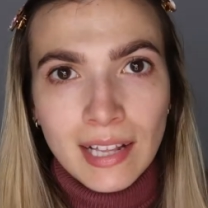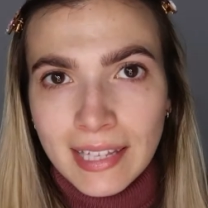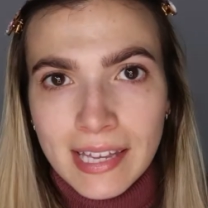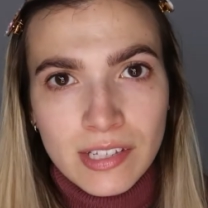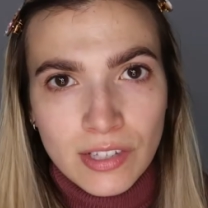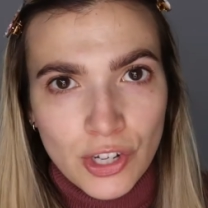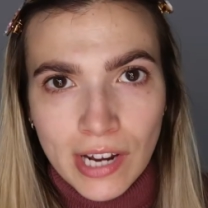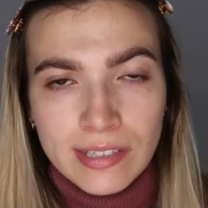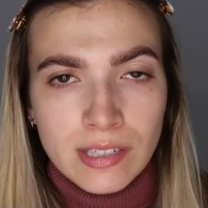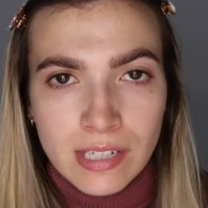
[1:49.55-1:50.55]
Ladies and
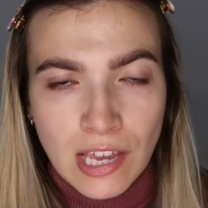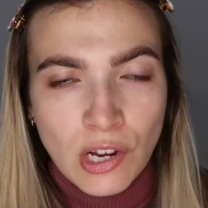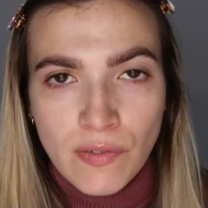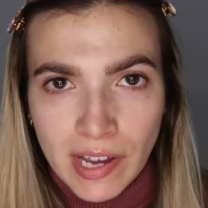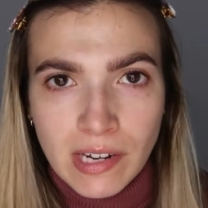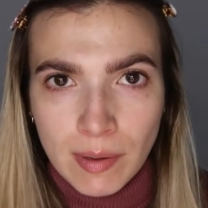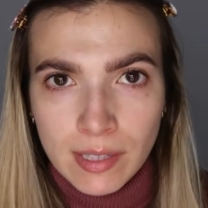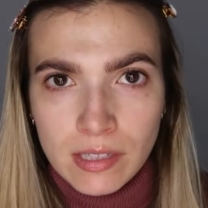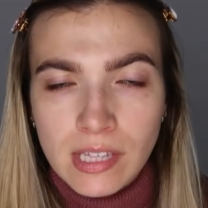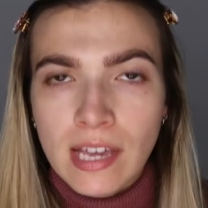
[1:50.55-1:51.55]
gents, take your vitamins.